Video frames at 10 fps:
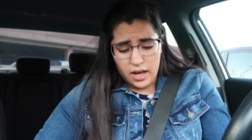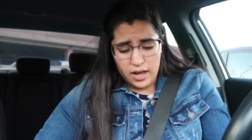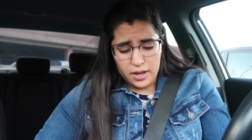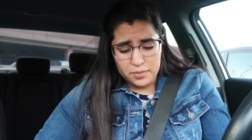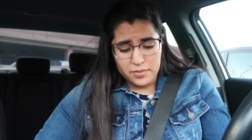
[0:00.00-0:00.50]

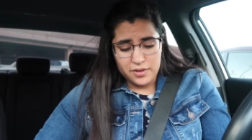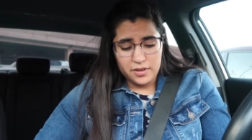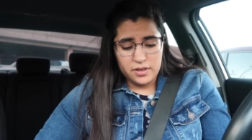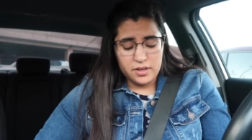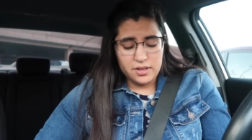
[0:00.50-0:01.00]

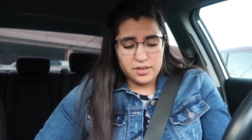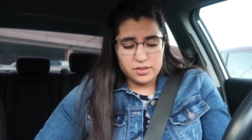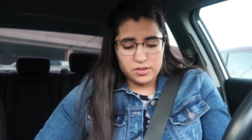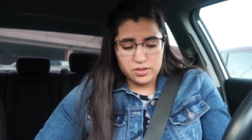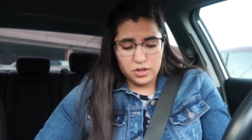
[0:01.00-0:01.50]

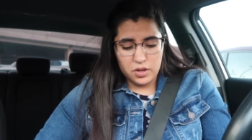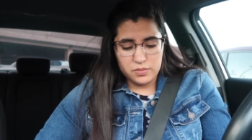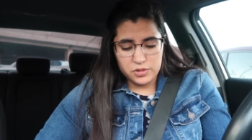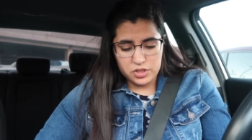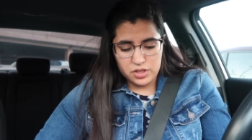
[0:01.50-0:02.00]
Um, so
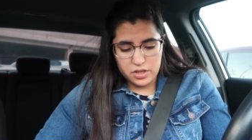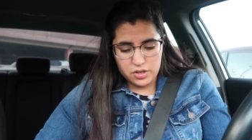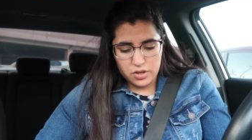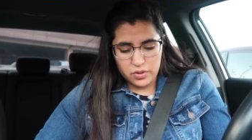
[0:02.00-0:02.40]
I'm just gonna go